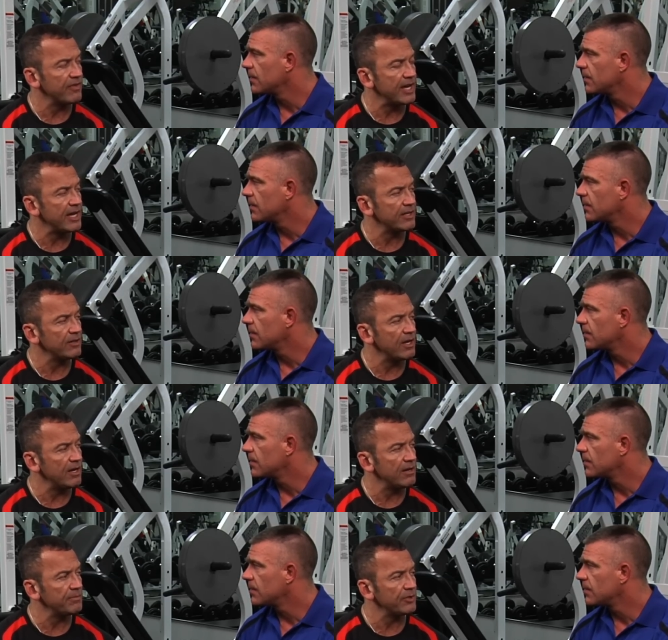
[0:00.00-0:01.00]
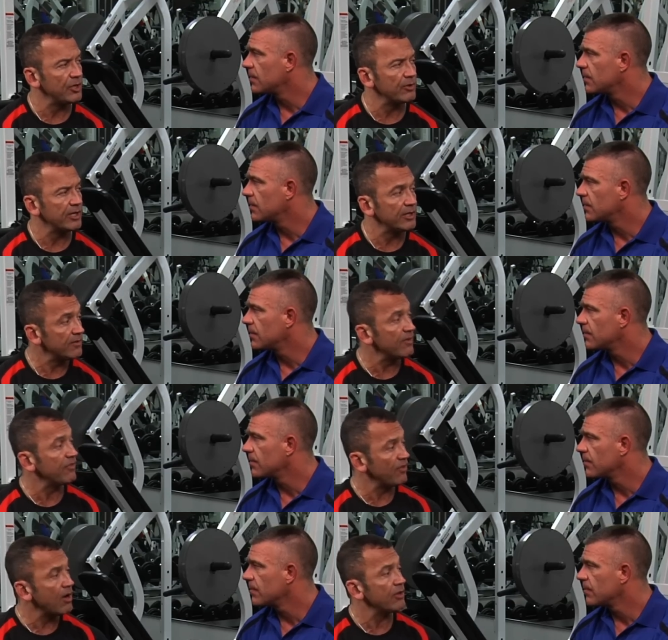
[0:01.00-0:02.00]
Speaker 1: fat, you know, can give a
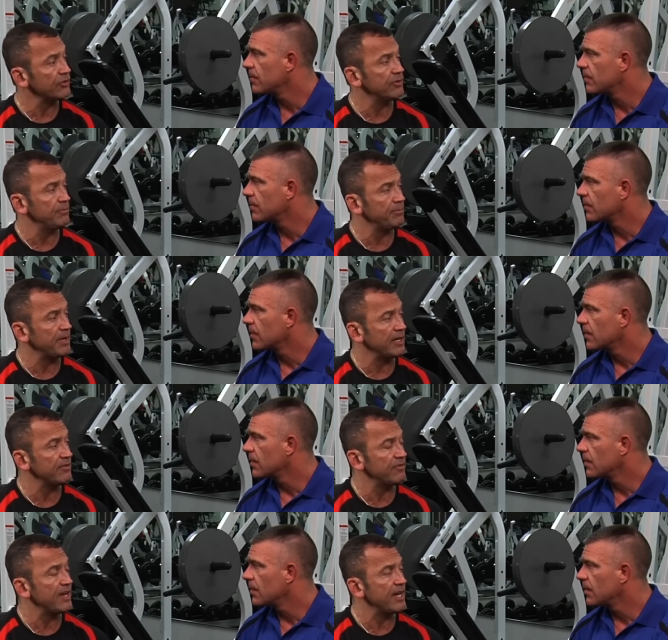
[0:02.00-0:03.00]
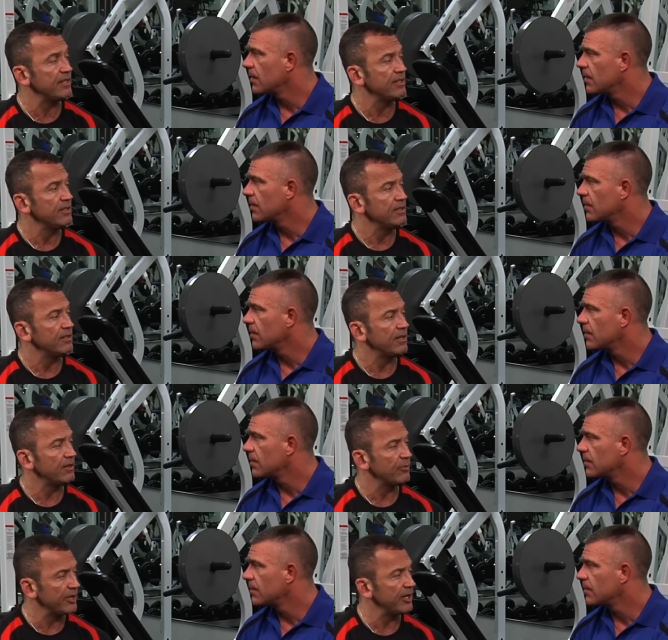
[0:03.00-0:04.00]
false body fat
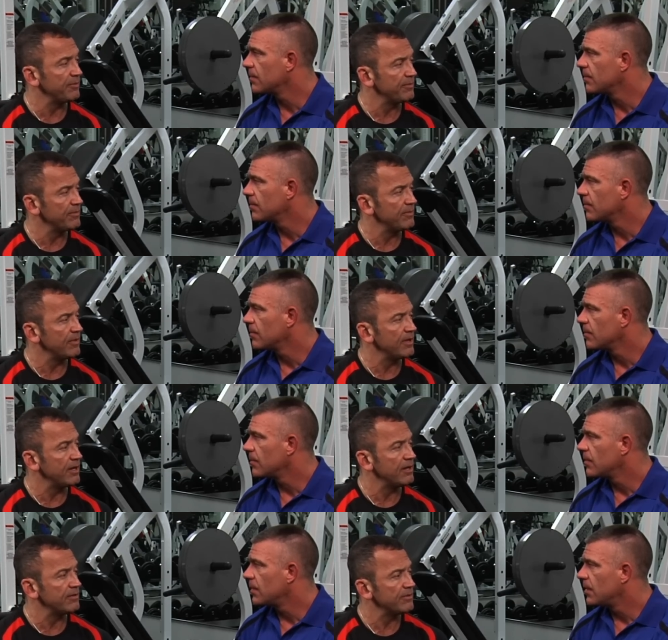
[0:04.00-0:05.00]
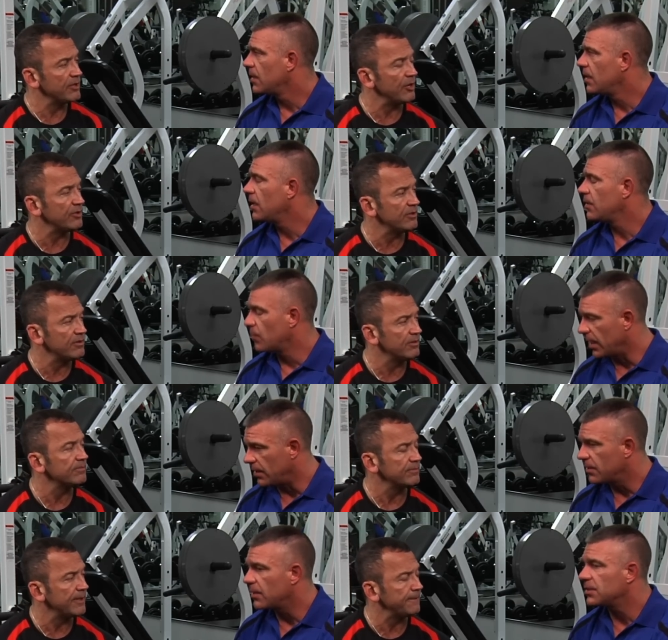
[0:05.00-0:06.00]
reading. You know.
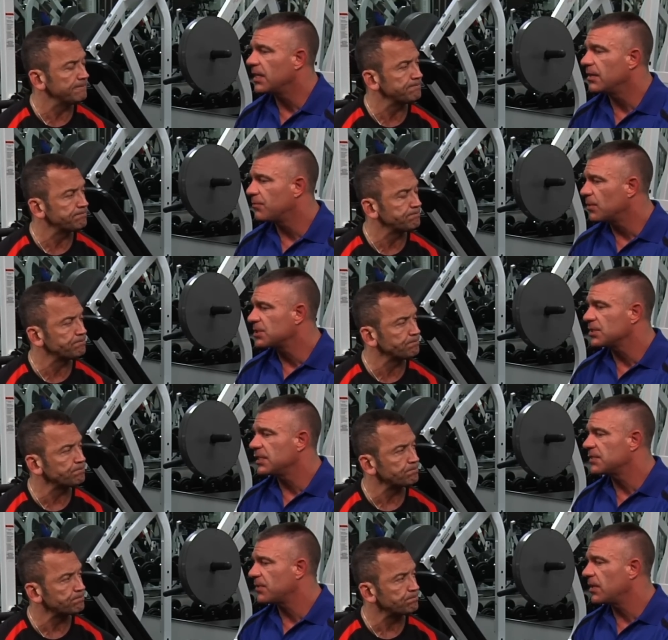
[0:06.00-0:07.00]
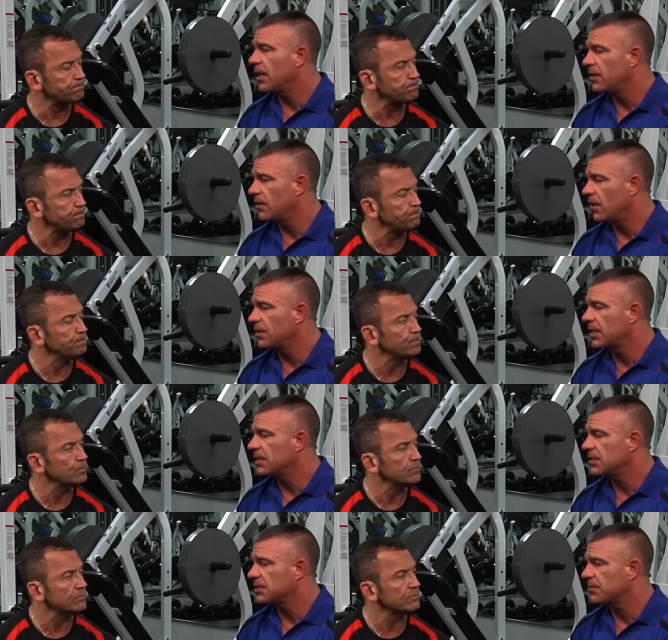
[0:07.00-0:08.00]
Right. And unfortunately, it's very hard to
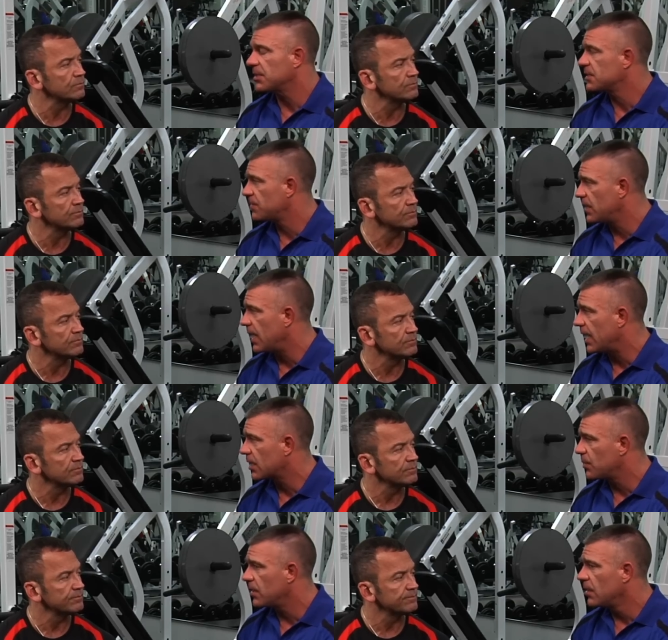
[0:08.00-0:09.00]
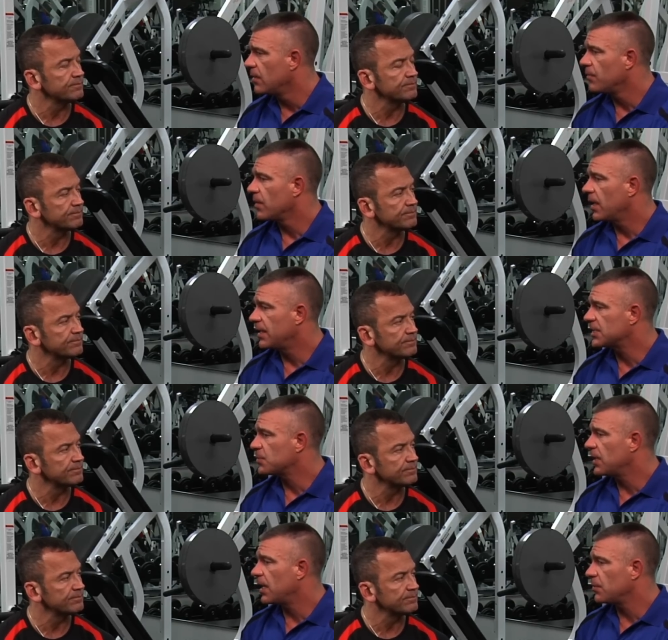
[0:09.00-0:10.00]
get something that's very accurate. And
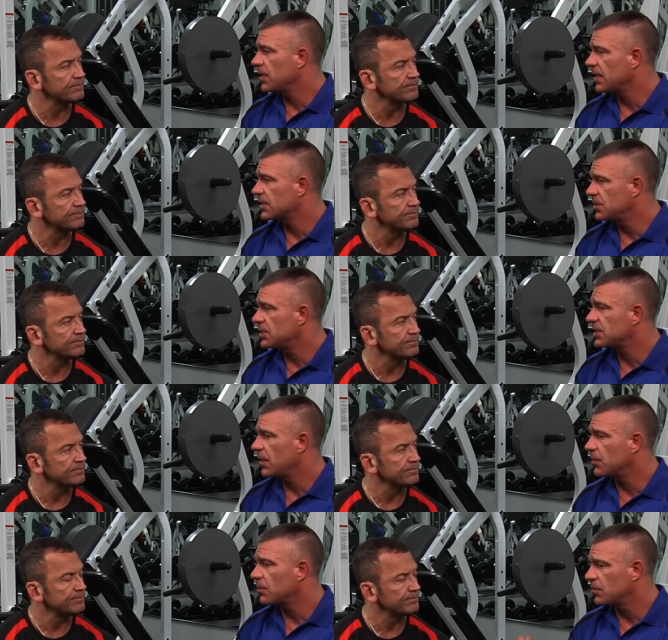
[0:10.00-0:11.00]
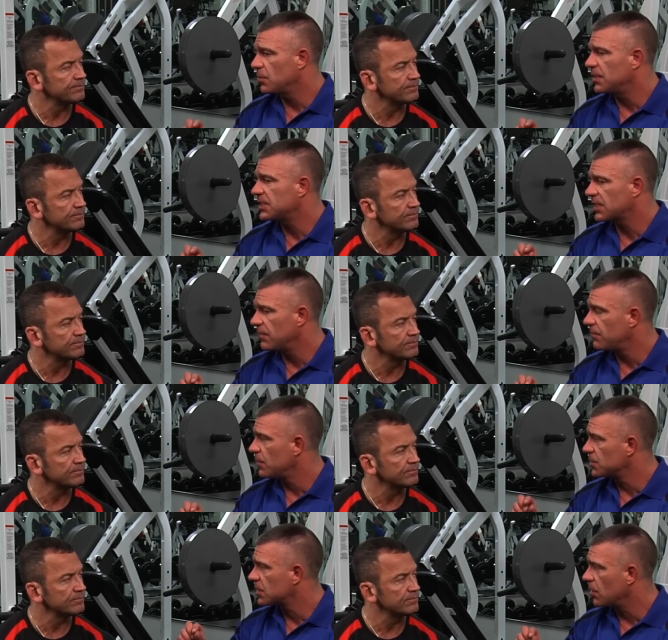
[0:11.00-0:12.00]
that's why I really like to just say, do my skin
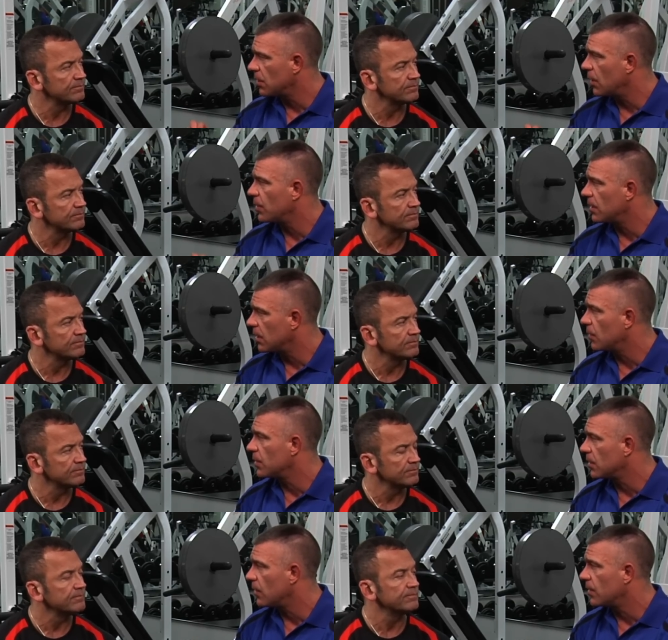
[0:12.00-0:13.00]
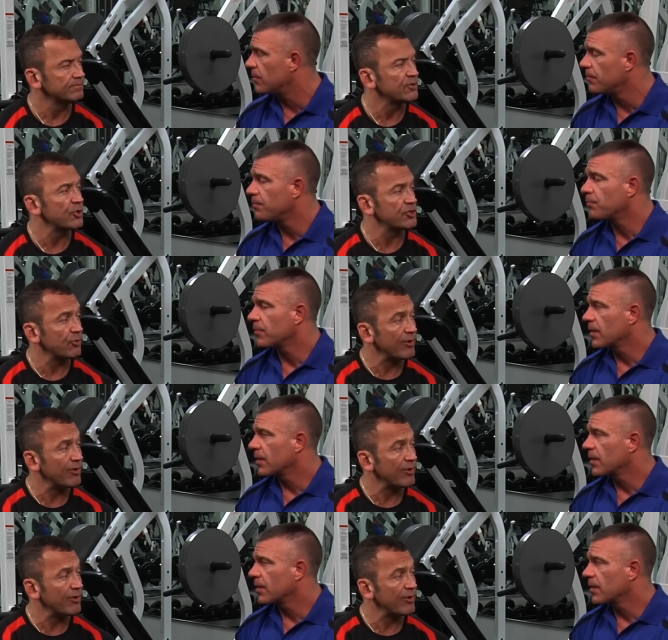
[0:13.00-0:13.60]
folds go lower and lower and lower? So it's the